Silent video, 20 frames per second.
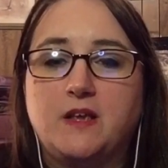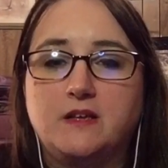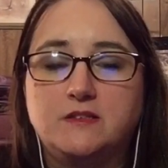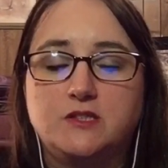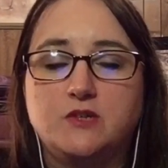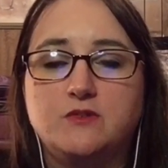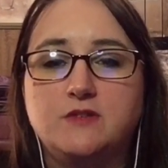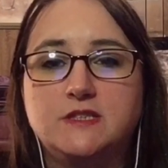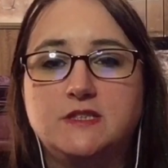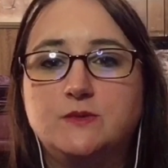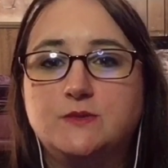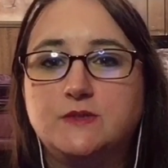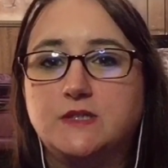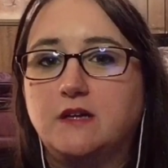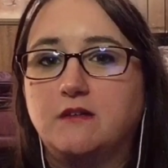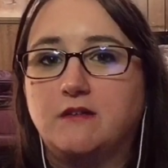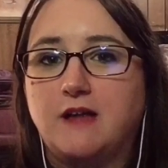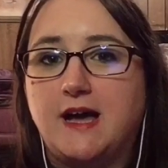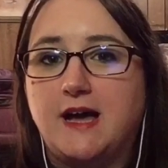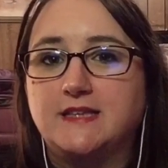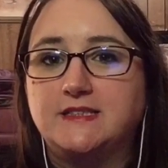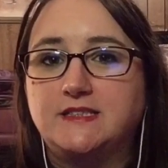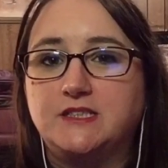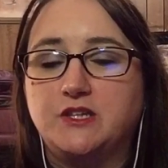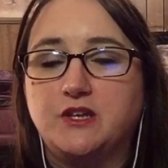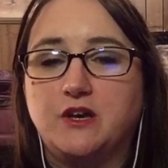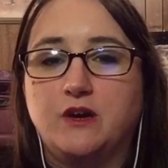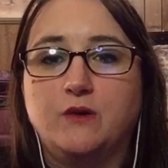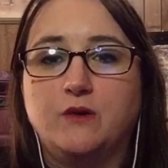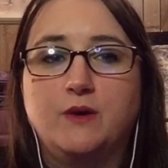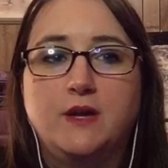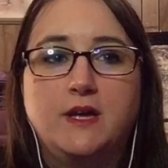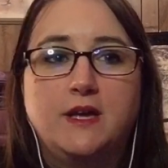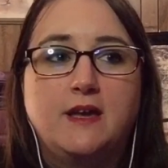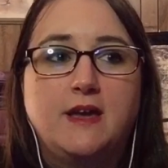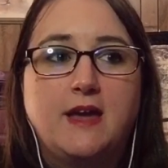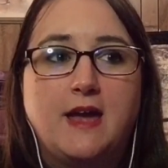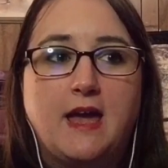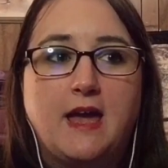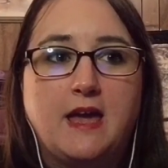so this was a class,
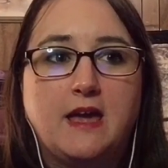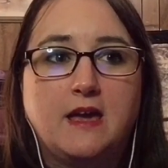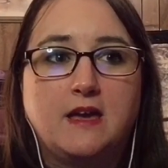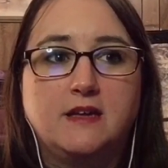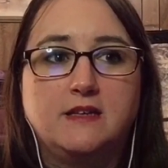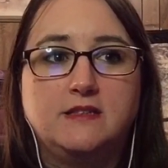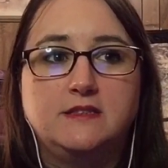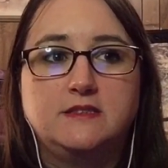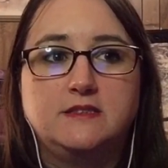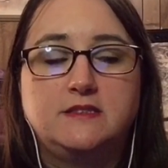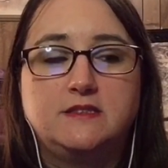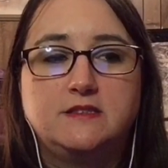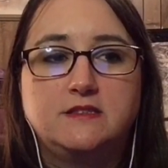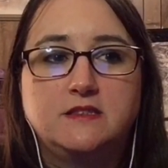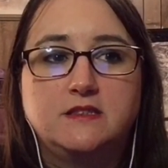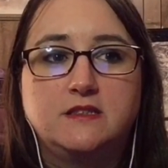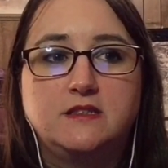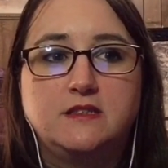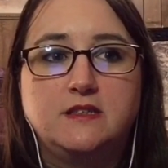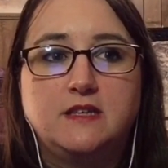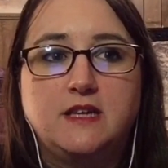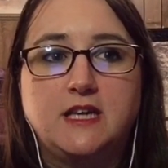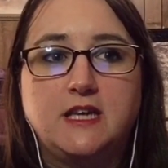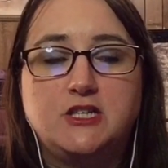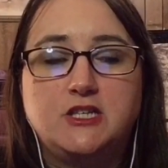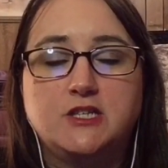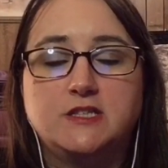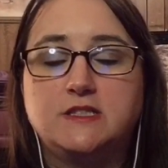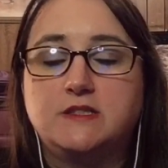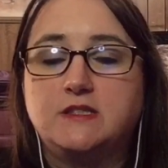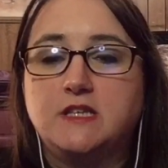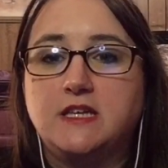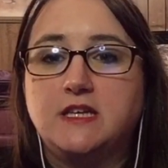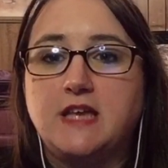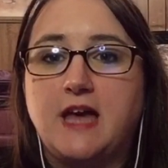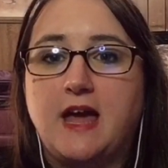and it